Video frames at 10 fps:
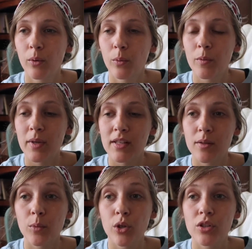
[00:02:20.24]
would be
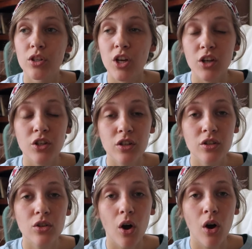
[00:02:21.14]
some good
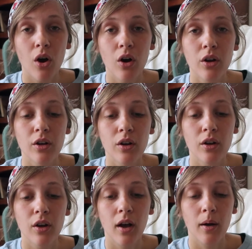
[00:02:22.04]
suggestions
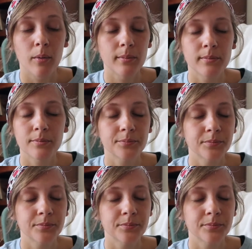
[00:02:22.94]
on um,